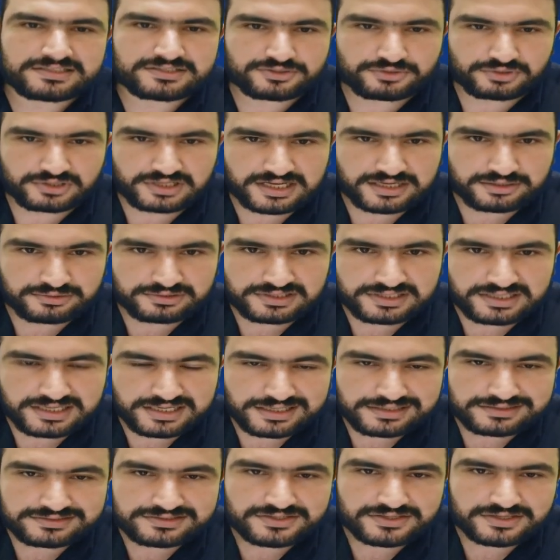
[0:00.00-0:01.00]
So loudly
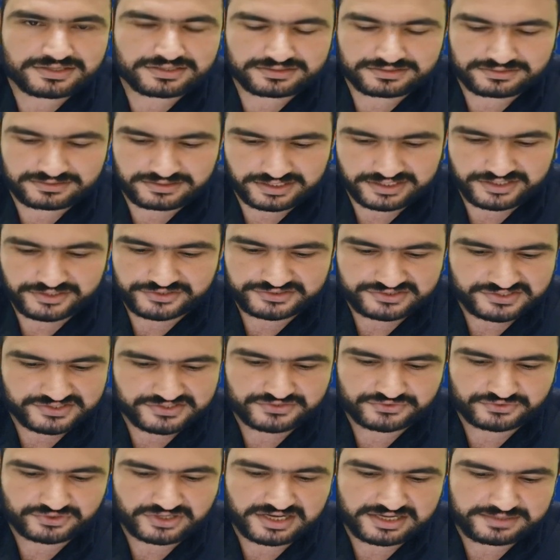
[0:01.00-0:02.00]
here
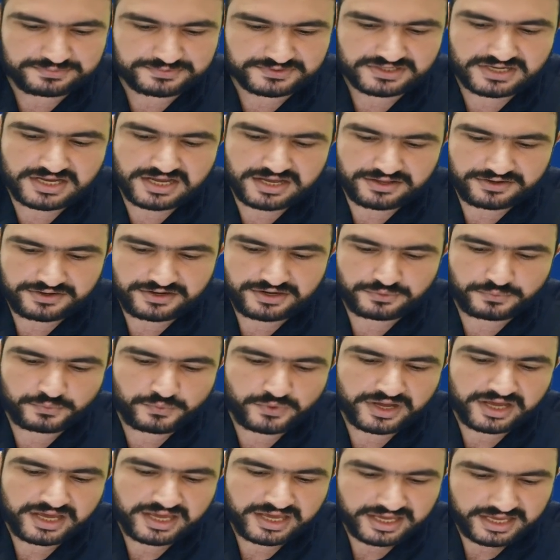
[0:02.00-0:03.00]
describes the
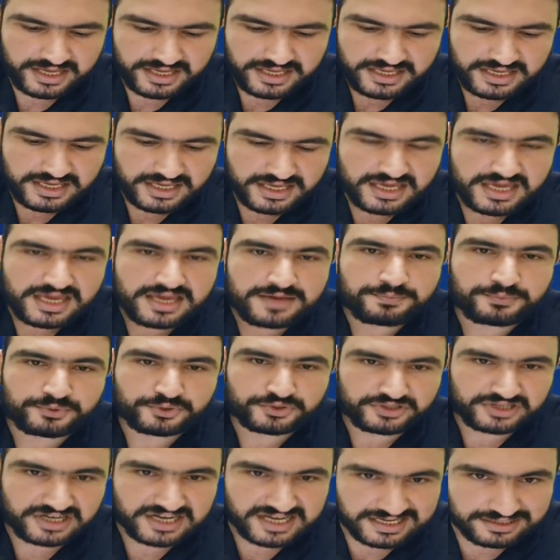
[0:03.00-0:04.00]
way he
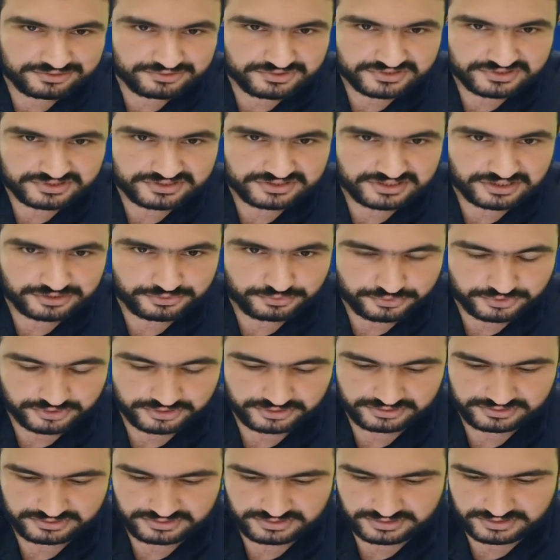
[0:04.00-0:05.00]
pronounced the
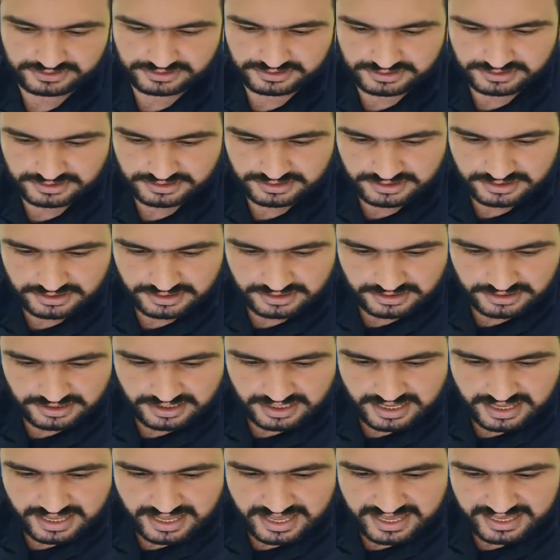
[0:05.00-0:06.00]
word.
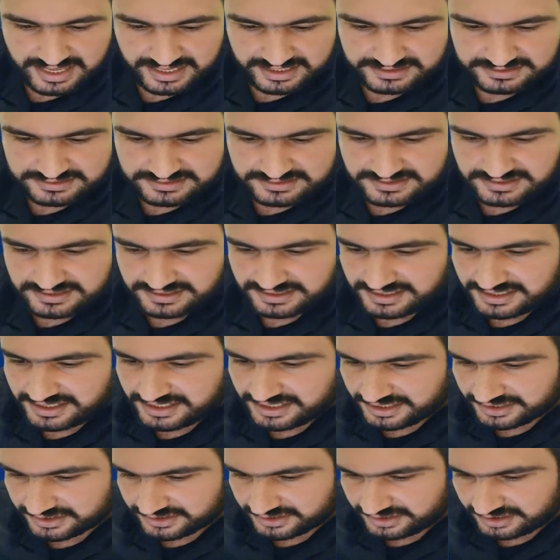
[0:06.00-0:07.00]
And
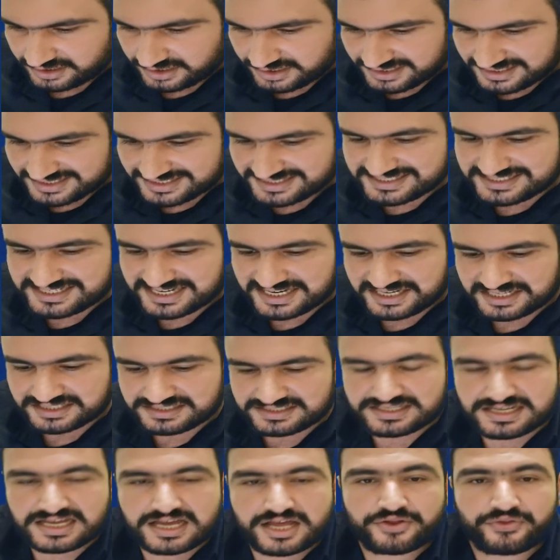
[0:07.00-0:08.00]
here he said
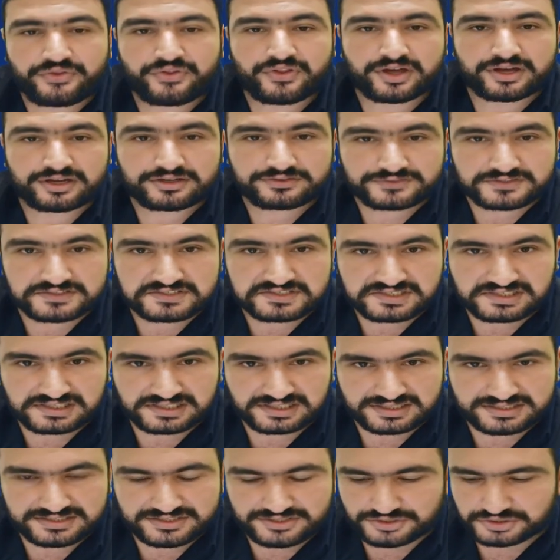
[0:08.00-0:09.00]
it
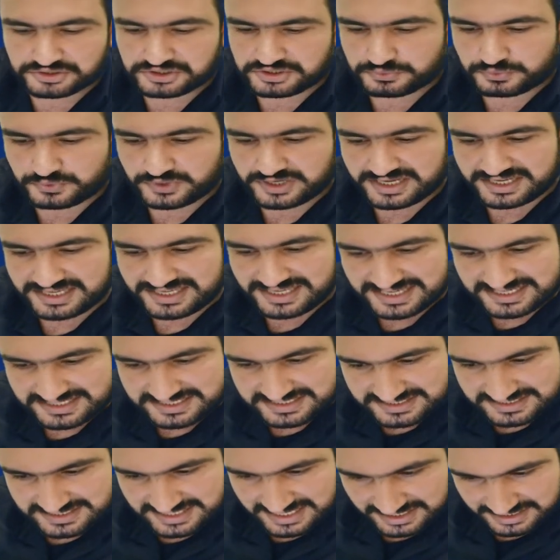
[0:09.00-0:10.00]
nervously. So the way he
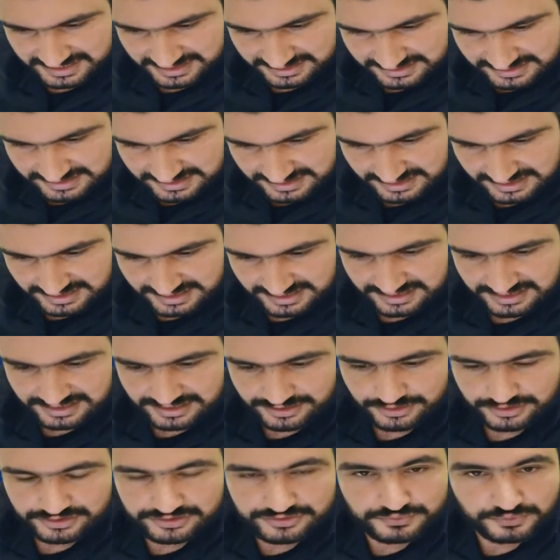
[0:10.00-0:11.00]
said it,
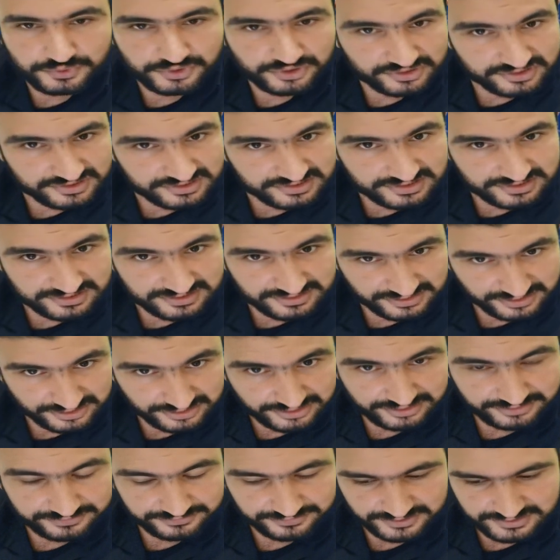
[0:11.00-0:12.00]
it was
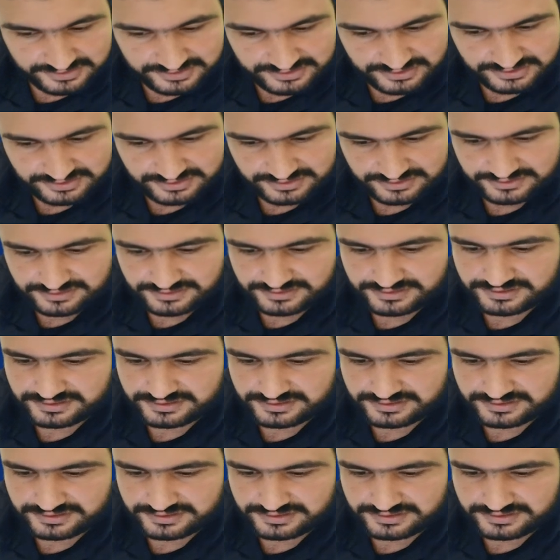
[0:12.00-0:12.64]
nervous.